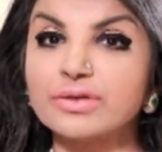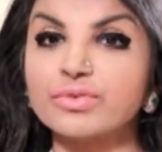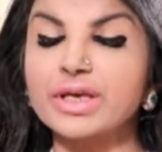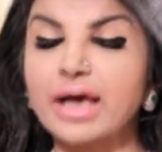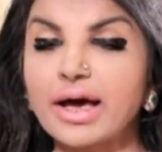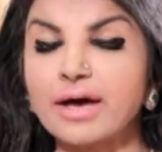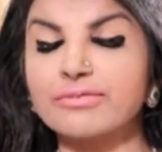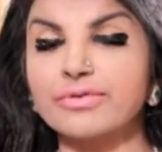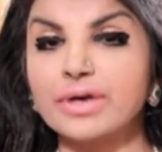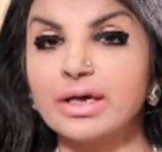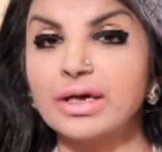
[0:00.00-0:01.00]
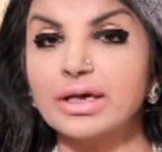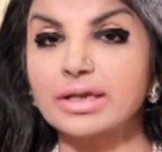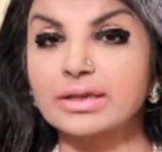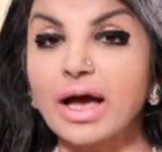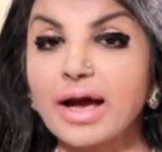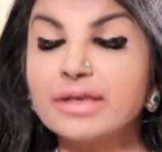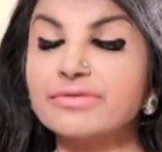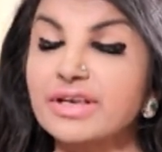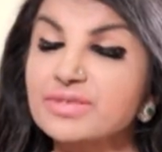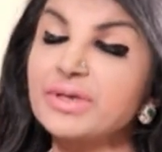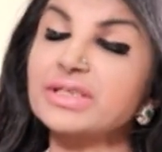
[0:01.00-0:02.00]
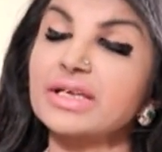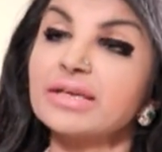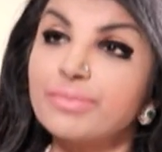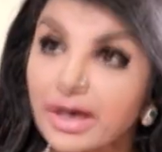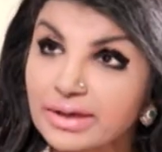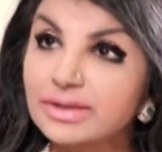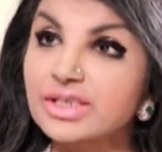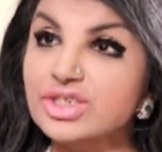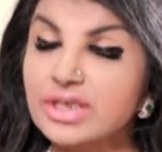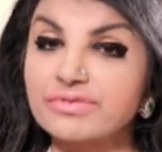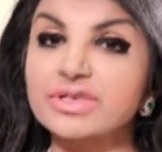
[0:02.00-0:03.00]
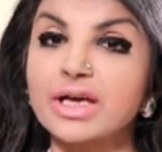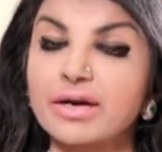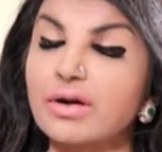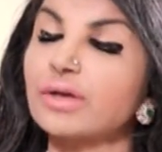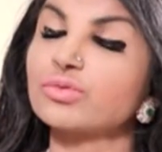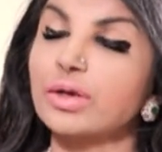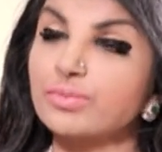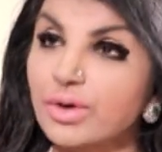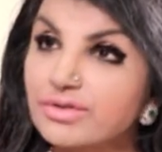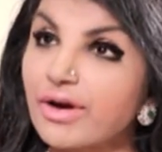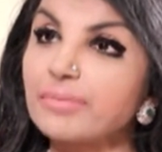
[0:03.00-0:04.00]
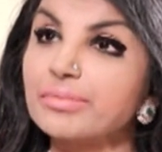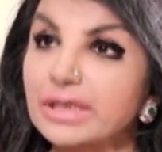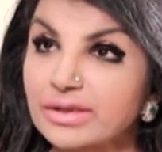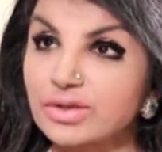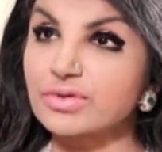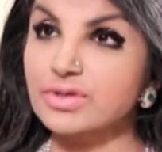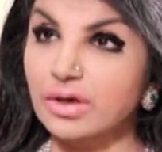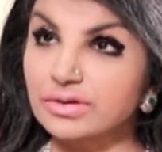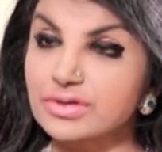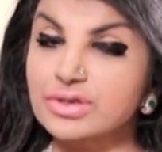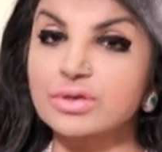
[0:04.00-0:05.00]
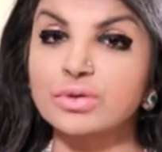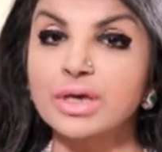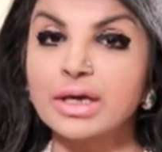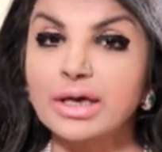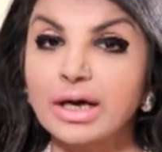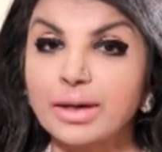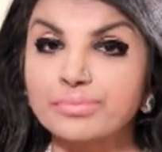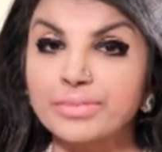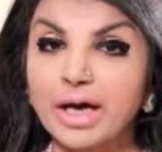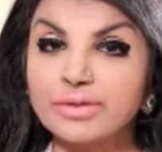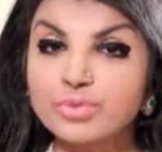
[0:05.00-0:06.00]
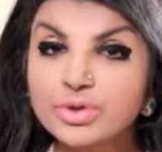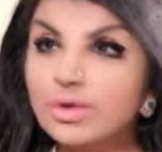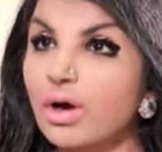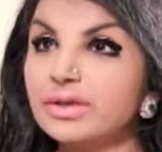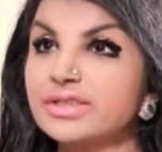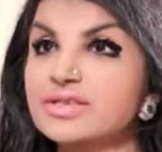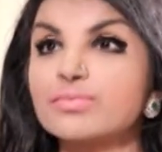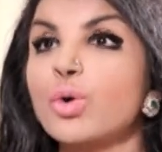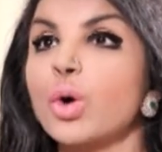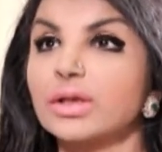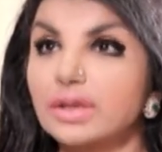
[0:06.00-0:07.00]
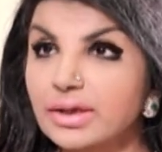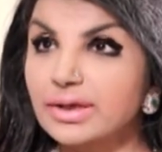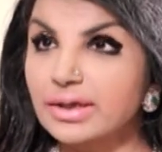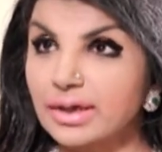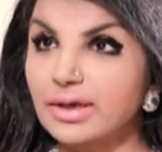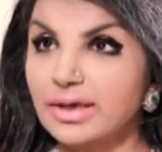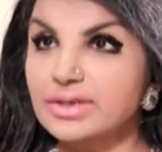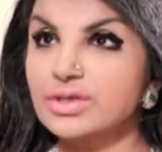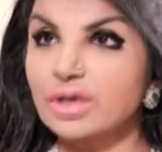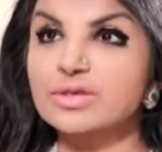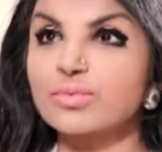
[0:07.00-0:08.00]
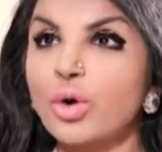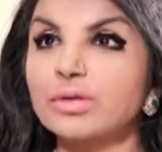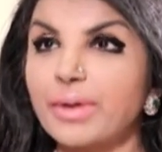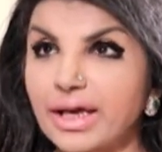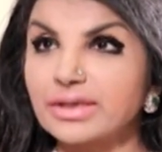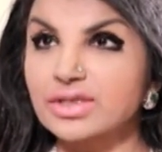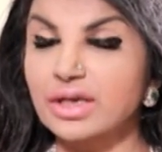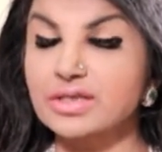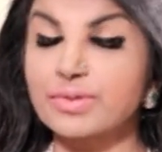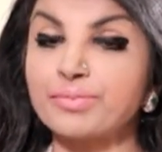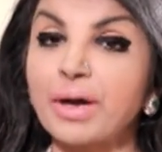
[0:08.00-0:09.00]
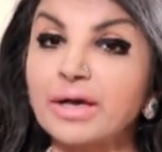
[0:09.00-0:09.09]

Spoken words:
and we have Thai investment in Bangladesh, FDI around $1.5 billion. So I wouldn't call it small. It's not small by any chance.